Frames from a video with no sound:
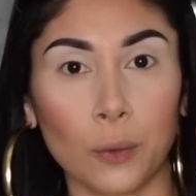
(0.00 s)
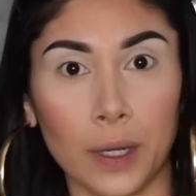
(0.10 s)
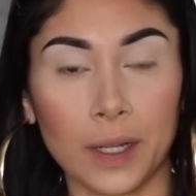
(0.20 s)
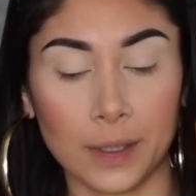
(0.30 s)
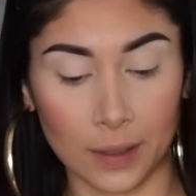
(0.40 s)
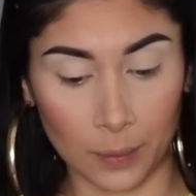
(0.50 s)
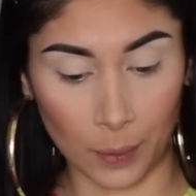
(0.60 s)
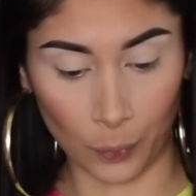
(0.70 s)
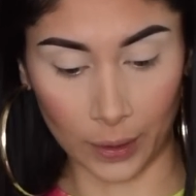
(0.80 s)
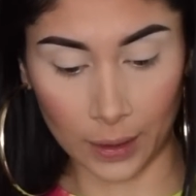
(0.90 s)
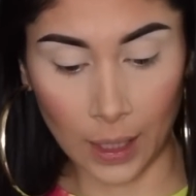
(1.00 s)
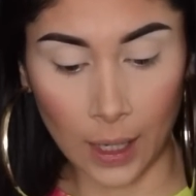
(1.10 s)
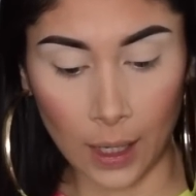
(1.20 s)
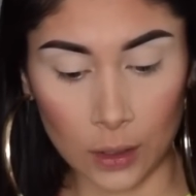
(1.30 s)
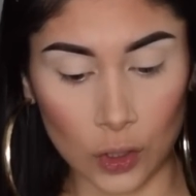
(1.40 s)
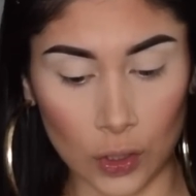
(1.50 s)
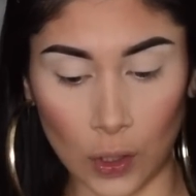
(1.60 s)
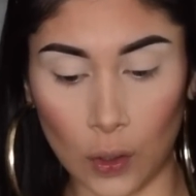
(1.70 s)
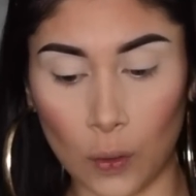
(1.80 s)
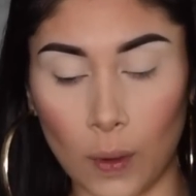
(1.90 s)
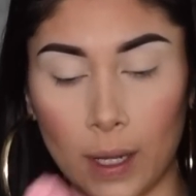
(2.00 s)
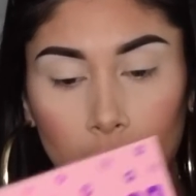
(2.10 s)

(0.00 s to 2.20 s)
I come up with. So